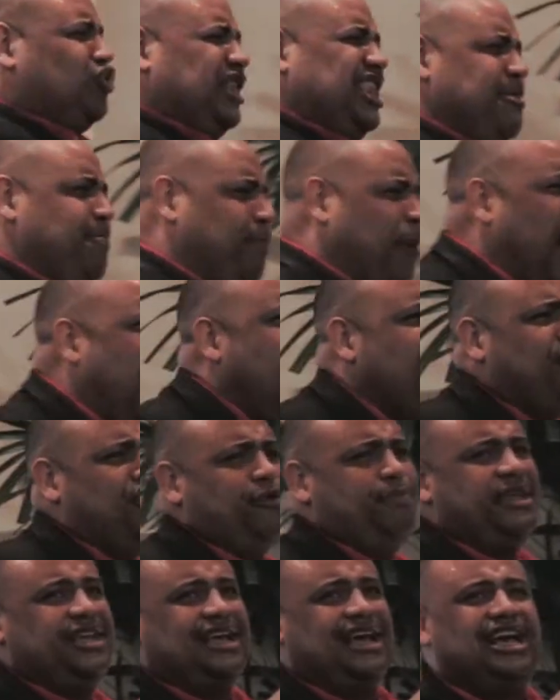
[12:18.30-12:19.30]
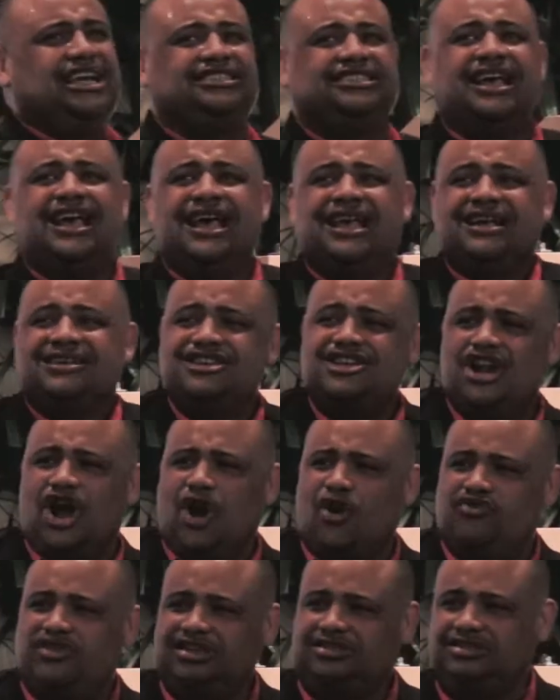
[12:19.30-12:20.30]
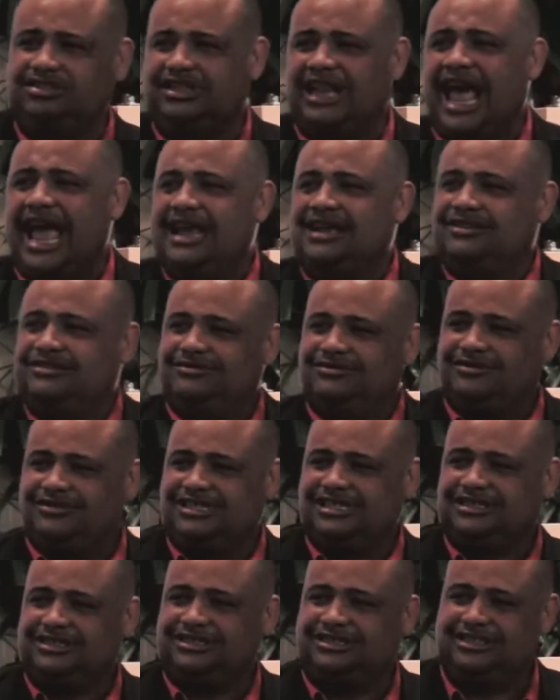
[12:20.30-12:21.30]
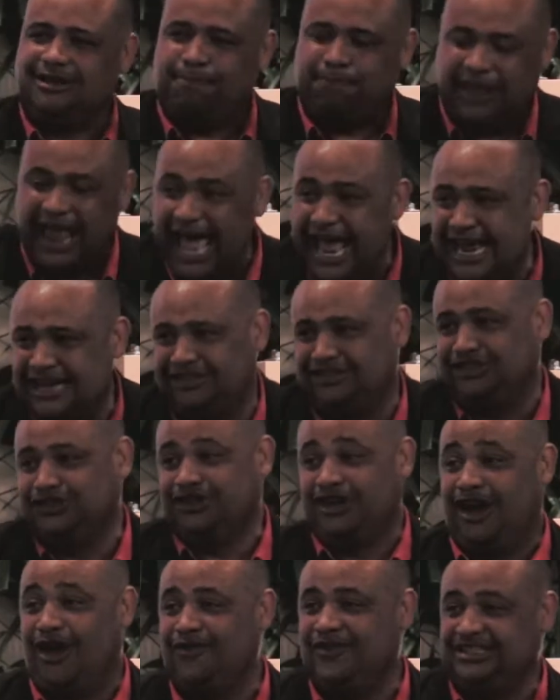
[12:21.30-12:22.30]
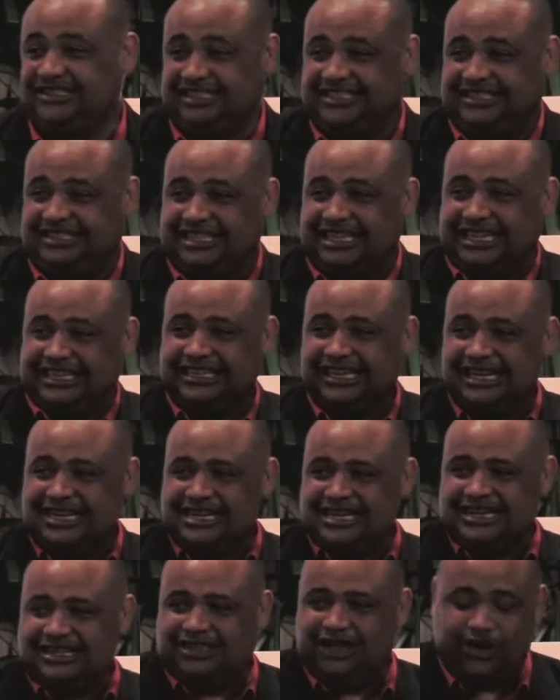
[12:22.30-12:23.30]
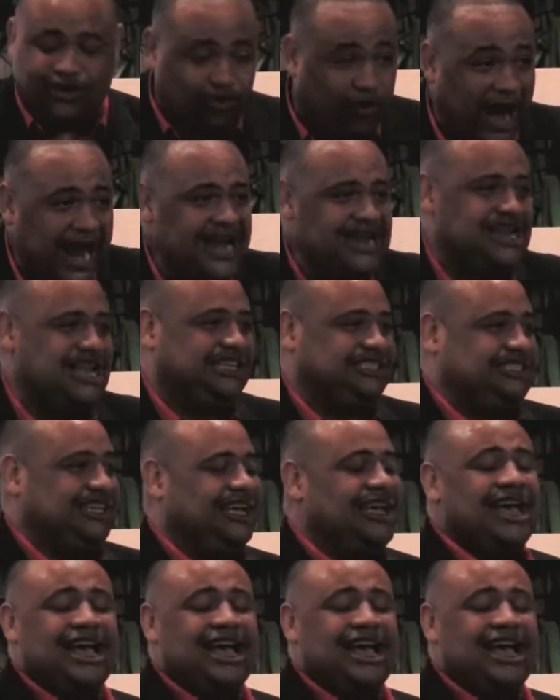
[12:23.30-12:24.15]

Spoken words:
really bothered because, this is the place, this is the greatness.